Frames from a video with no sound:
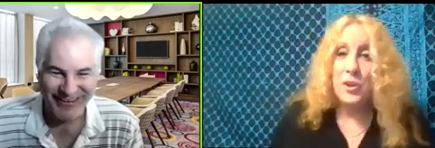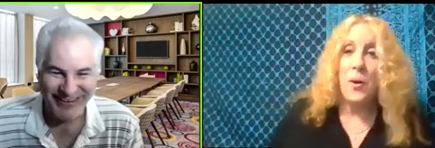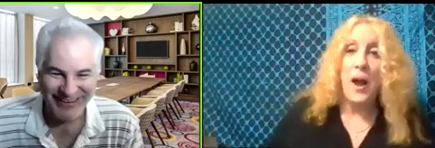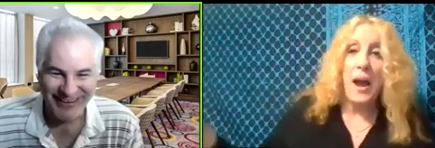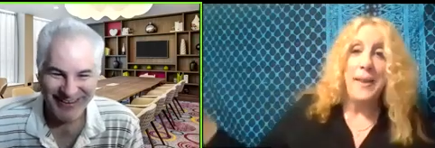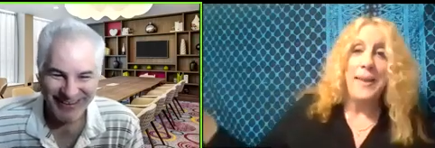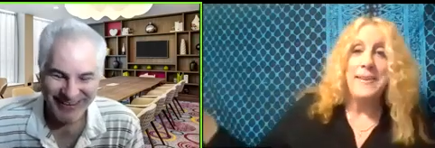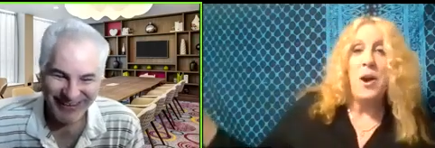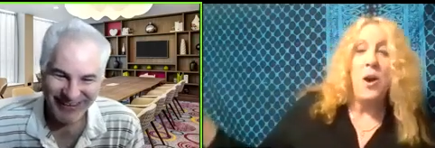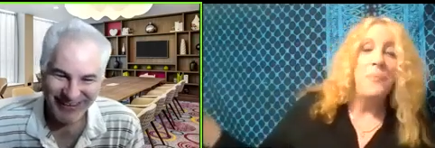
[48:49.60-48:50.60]
Speaker 1: so
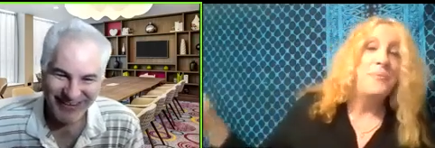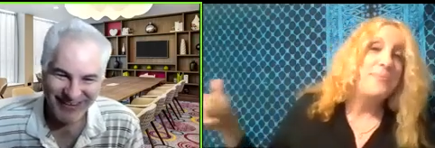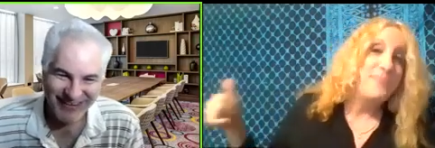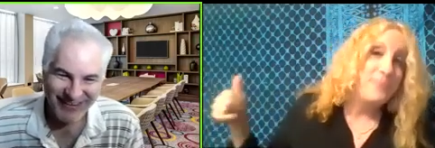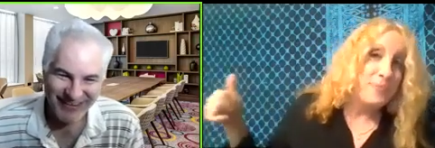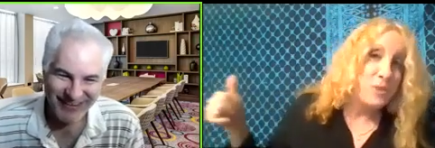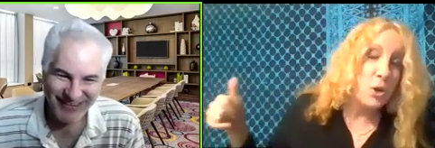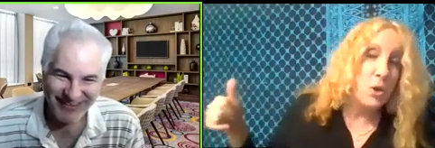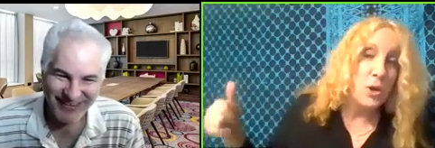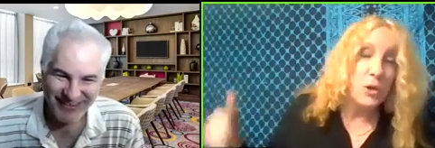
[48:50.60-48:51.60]

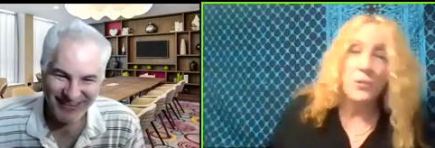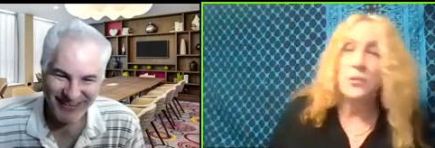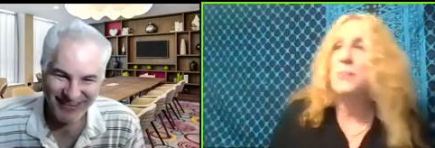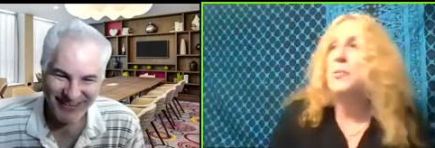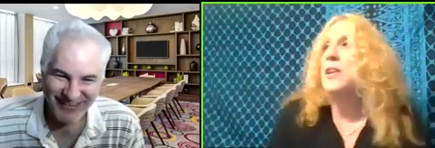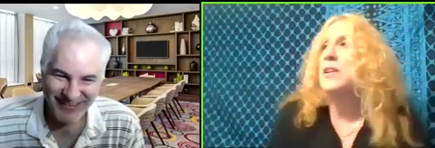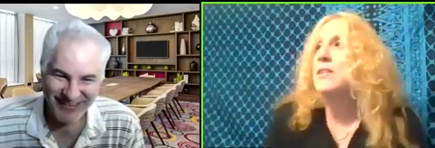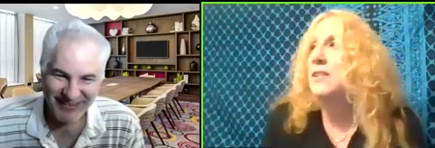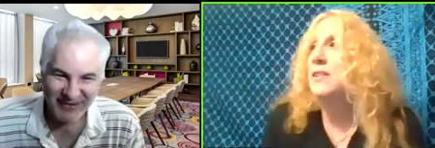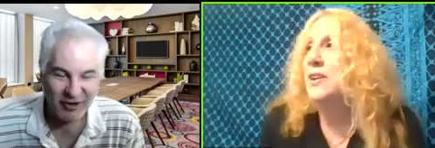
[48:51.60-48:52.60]
kudos to me,
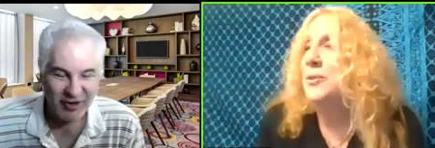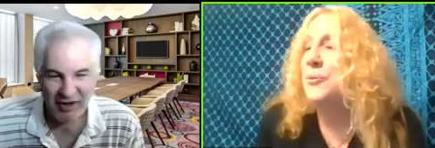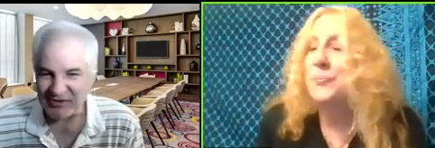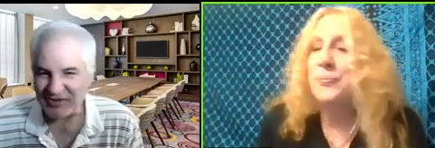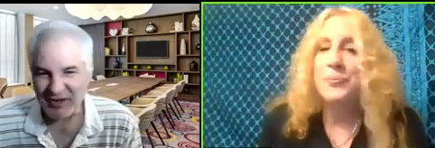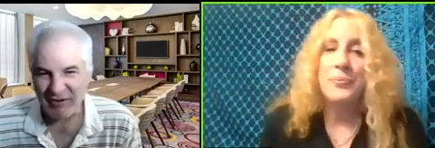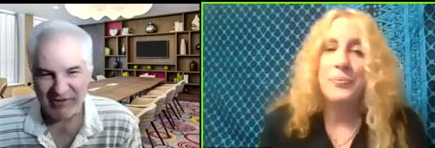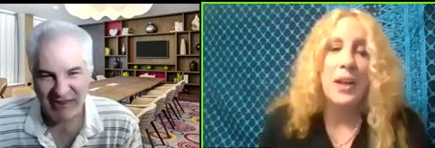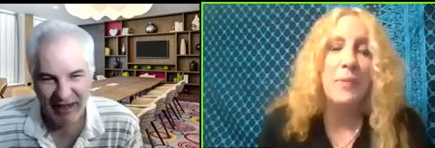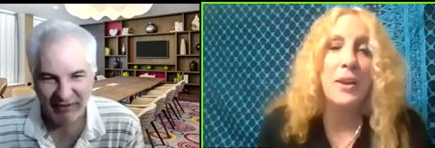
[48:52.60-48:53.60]
you know. Kudos to you
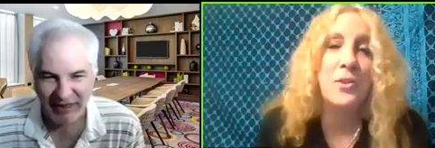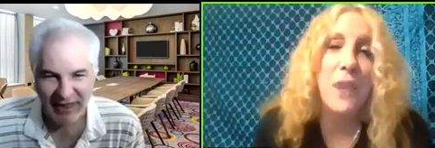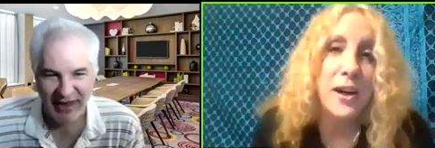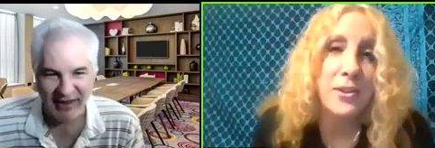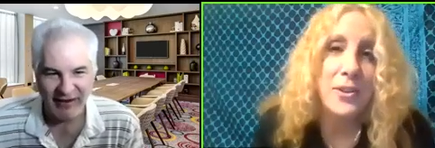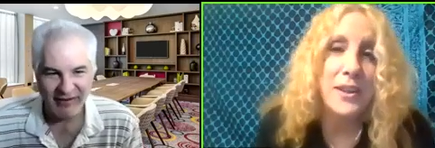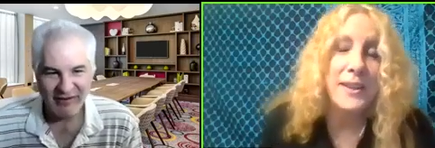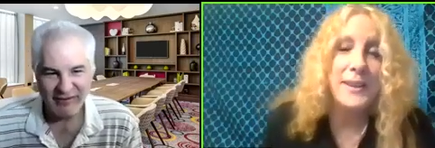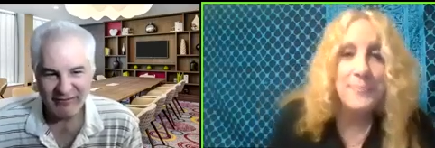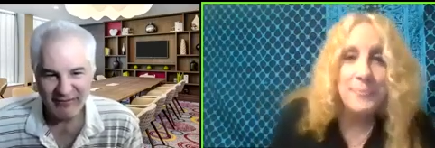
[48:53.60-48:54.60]
as hell yeah.
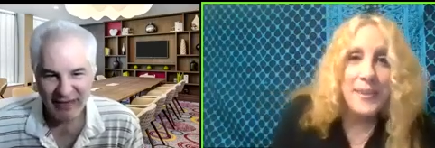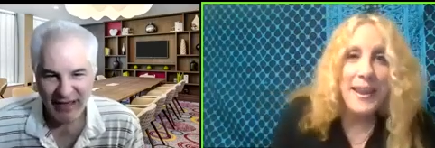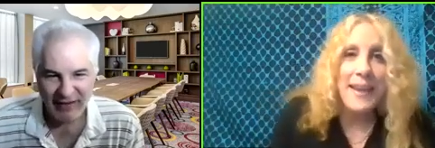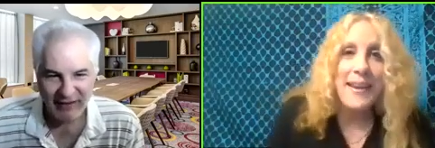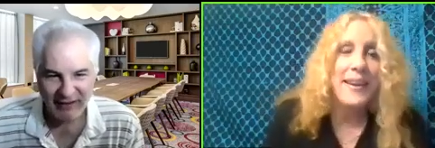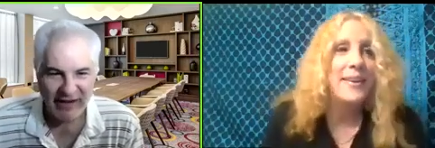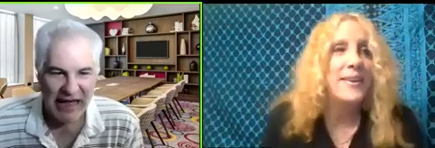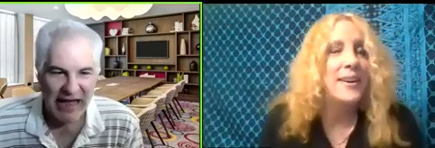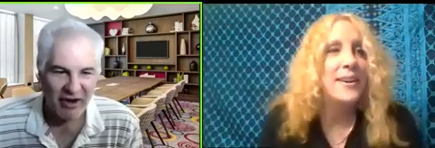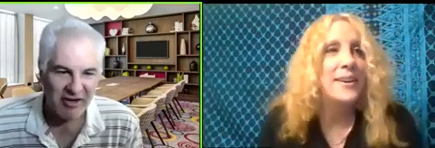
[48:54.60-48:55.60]
Speaker 2: And look
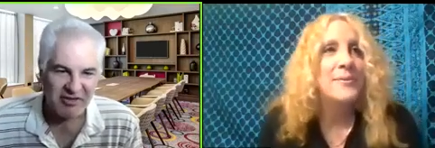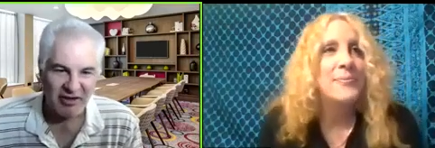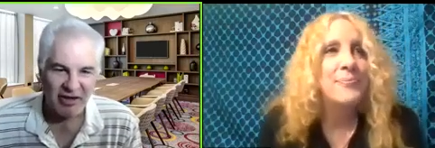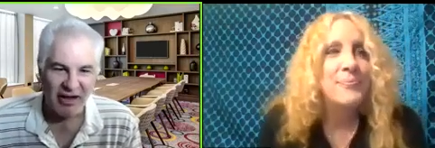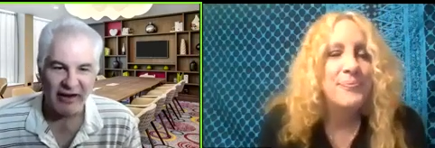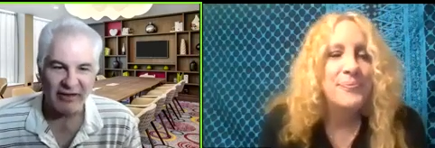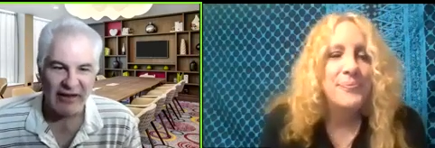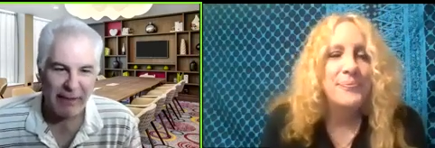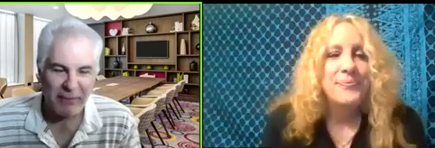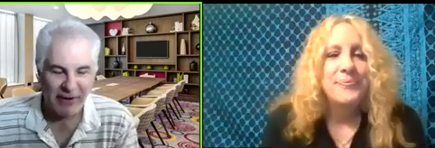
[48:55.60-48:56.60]
how uh, good you look. Look
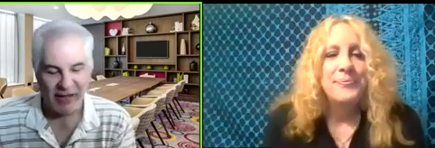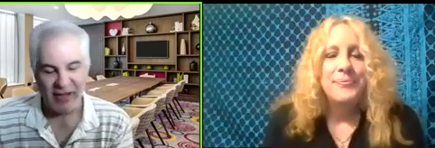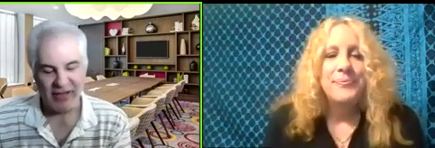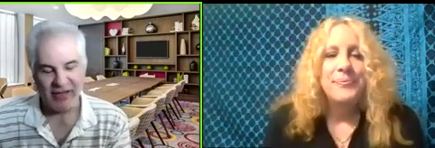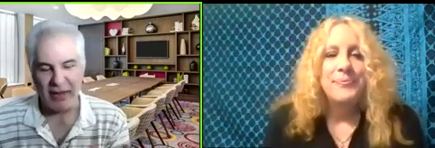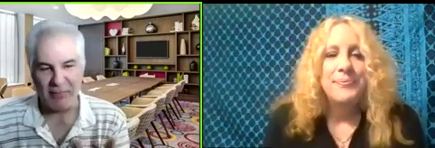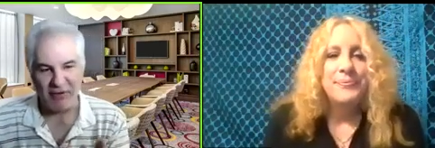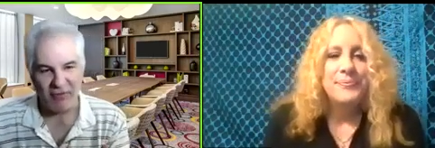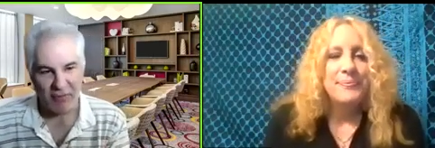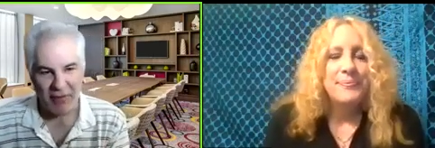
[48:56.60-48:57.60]
at how pretty you got
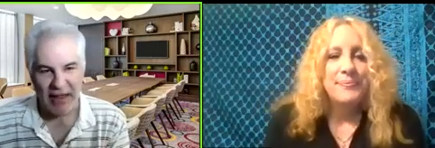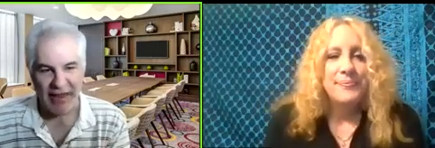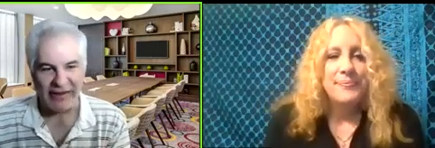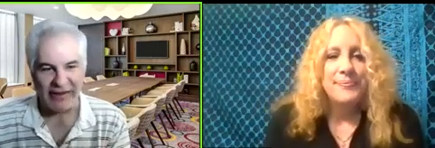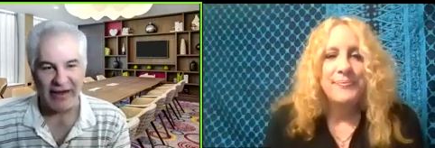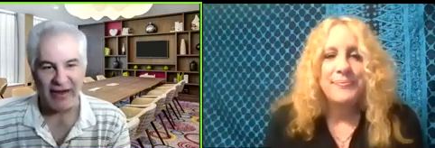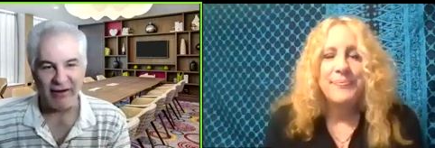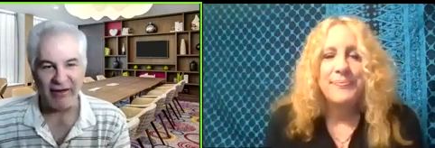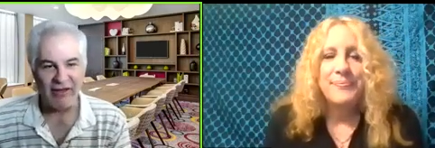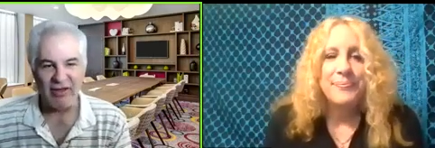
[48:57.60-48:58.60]
beautiful blonde
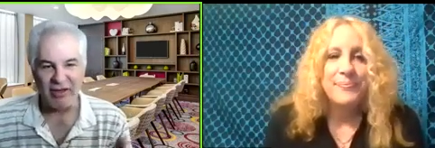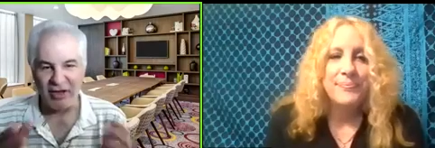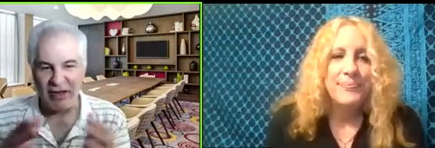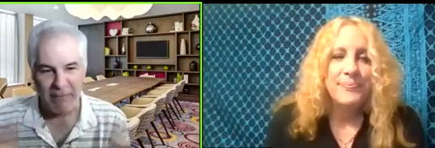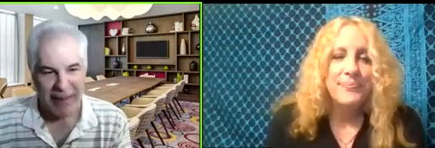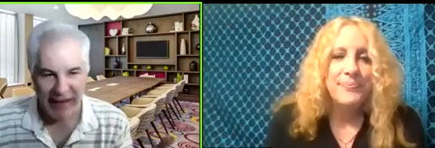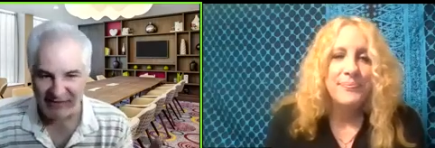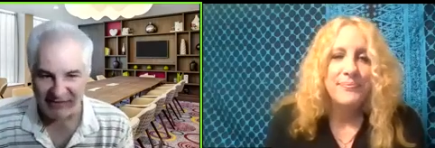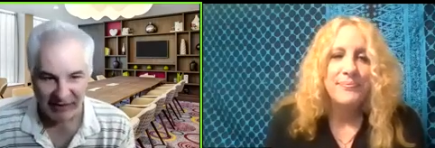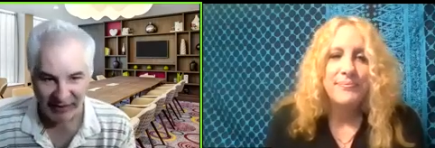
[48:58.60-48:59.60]
hair. You look
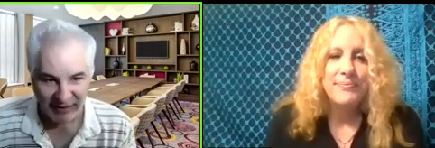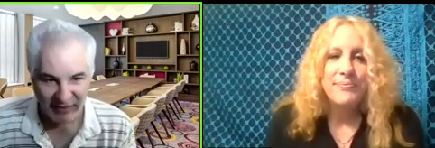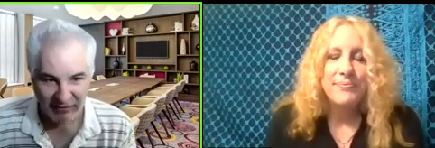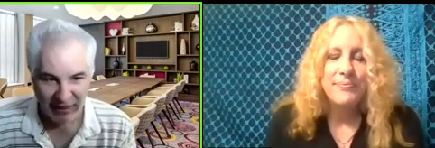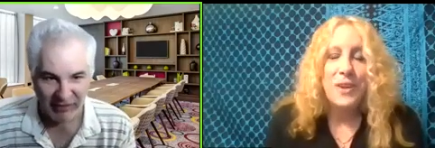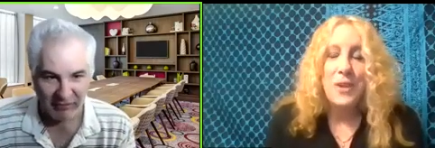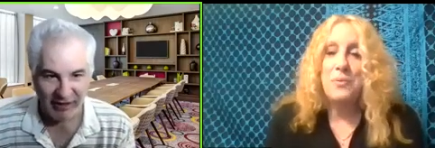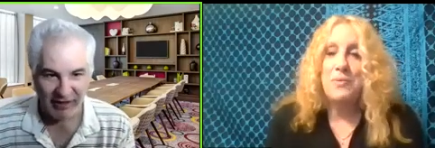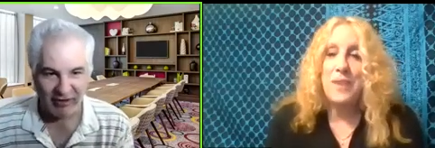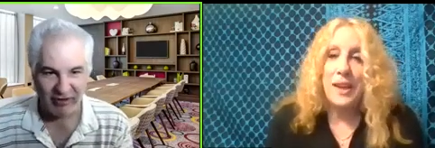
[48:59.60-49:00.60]
amazing, by the oh,
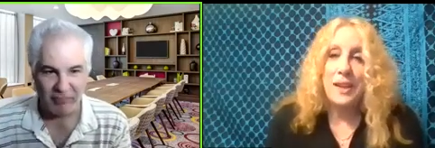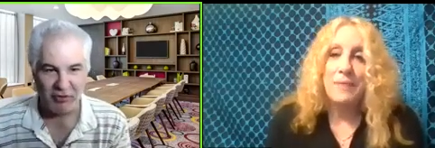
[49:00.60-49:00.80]
way. You look